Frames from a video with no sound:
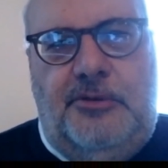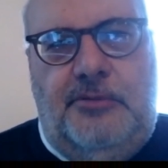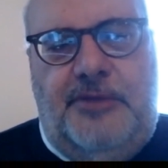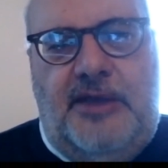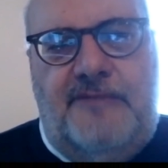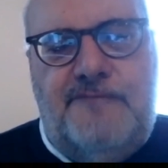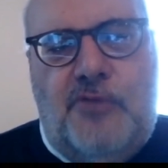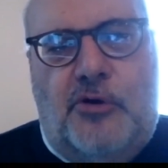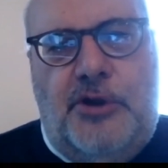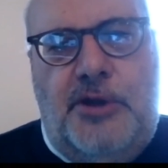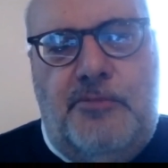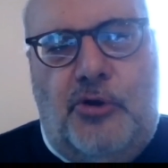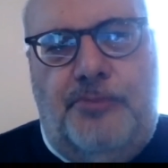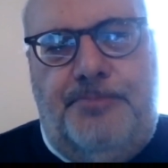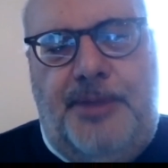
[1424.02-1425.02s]
we have more
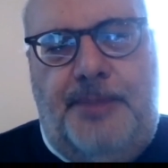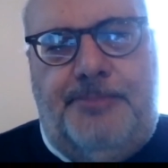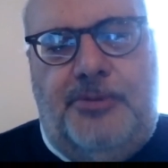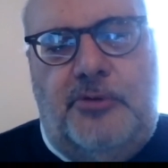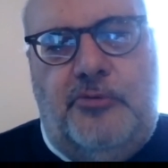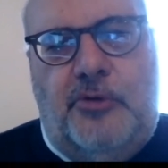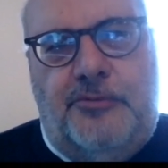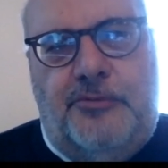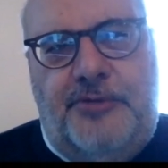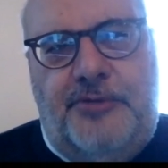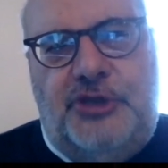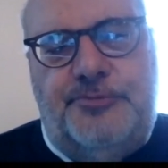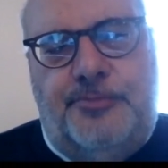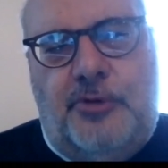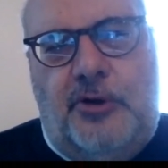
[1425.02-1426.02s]
and more people who are
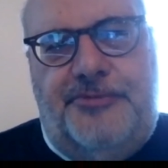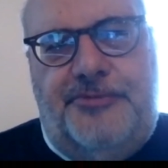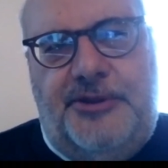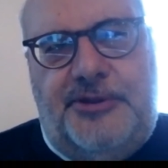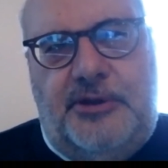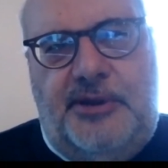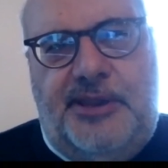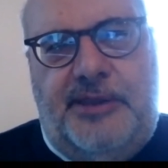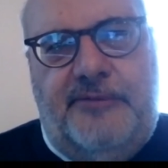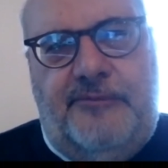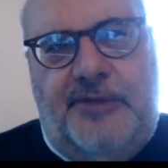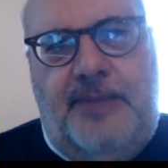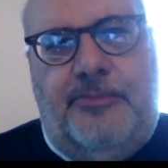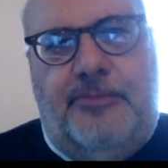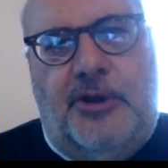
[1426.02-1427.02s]
rich, both in terms of
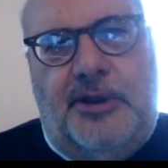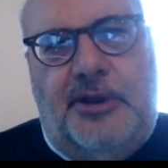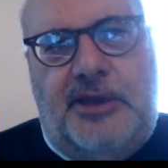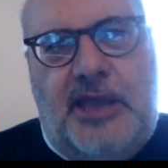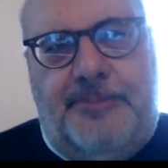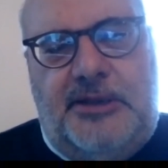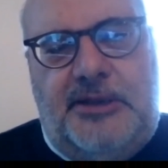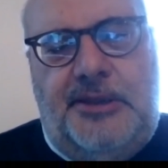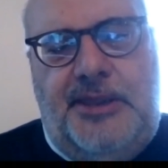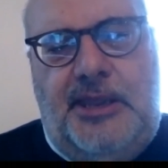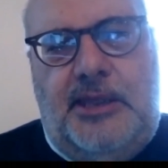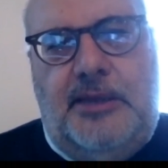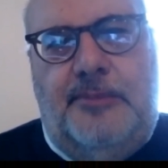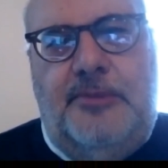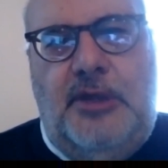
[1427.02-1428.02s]
labor and capital
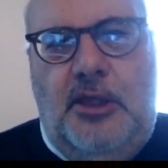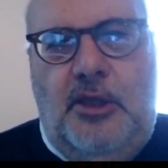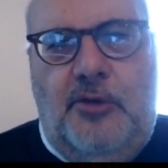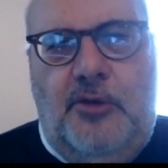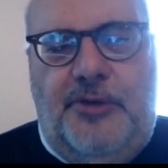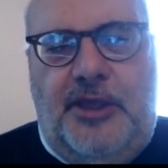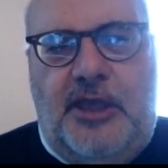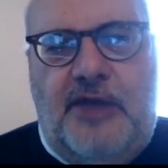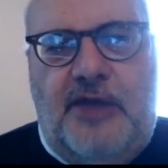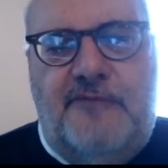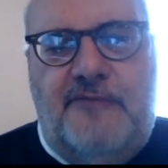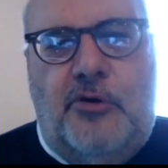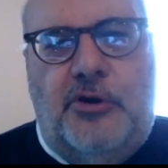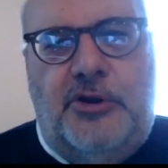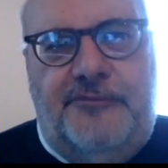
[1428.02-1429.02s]
income. We have
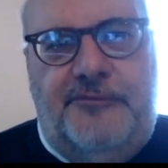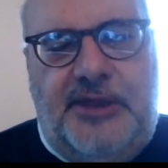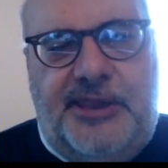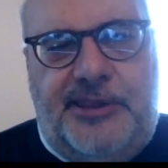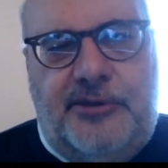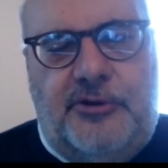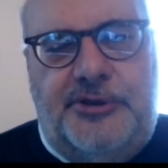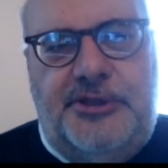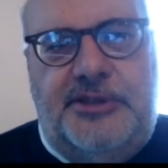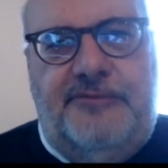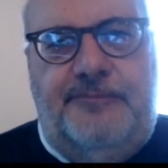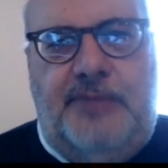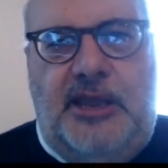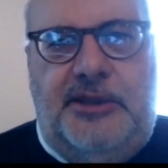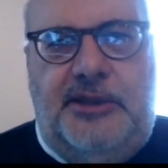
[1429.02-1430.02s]
more of the
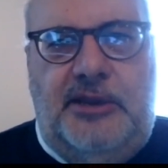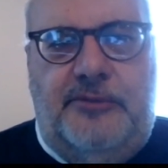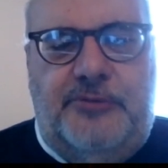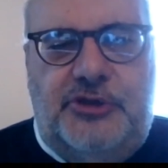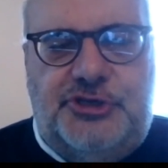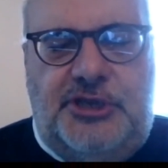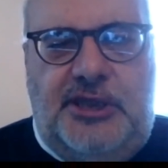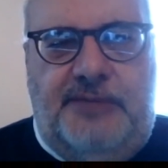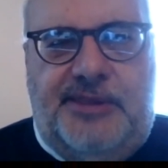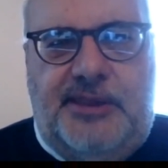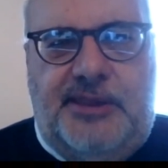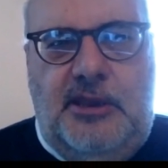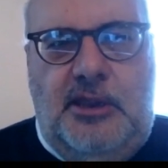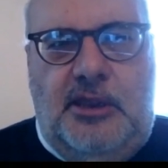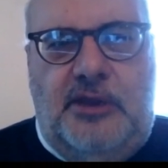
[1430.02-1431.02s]
assortative mating, which
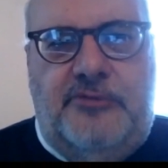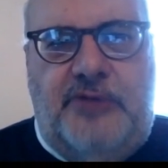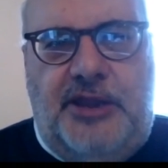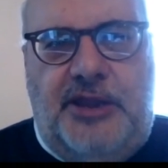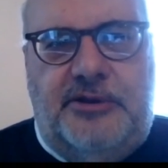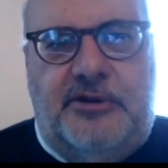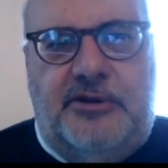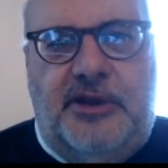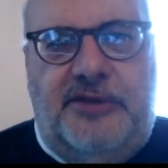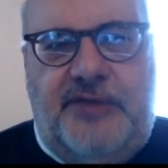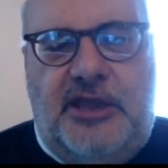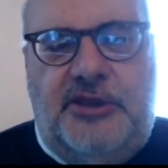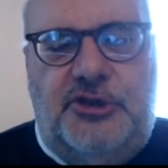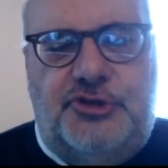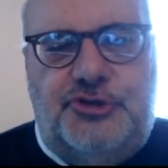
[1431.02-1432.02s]
gives greater
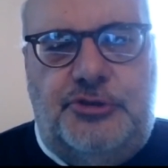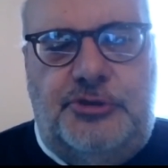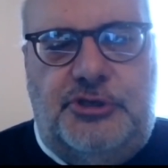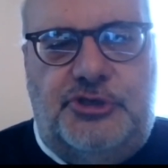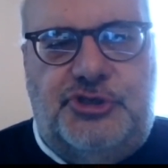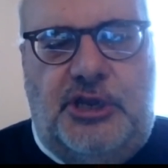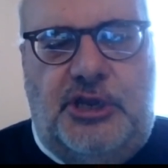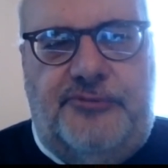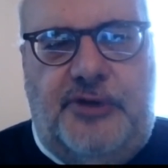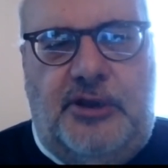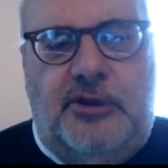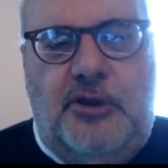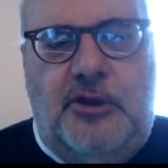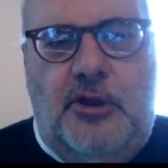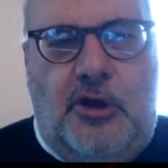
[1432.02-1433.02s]
advantage to the
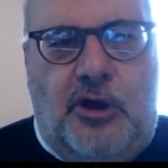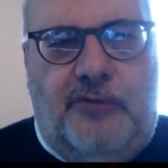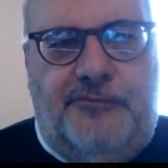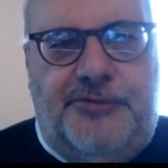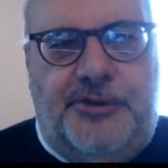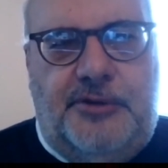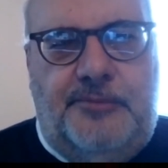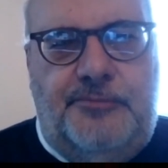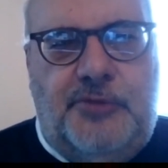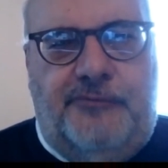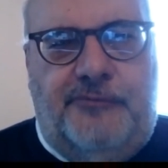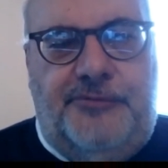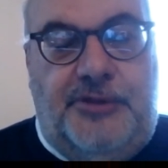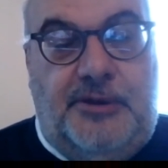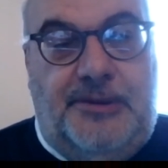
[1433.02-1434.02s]
children of
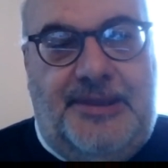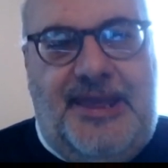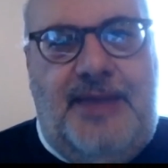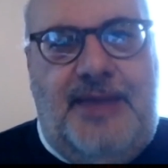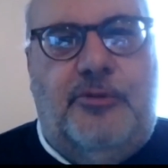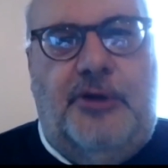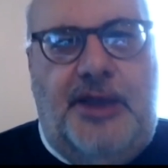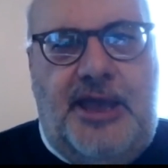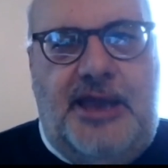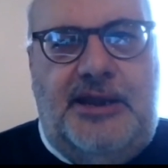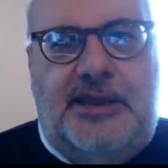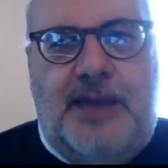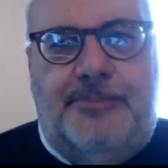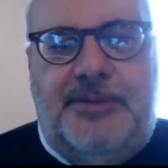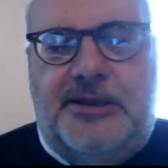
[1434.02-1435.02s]
the labor and
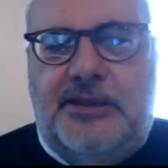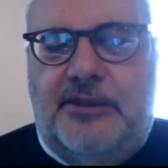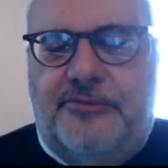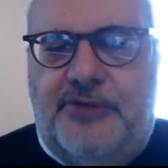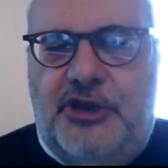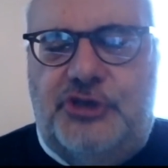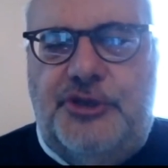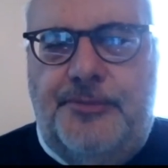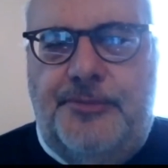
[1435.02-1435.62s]
capital rich,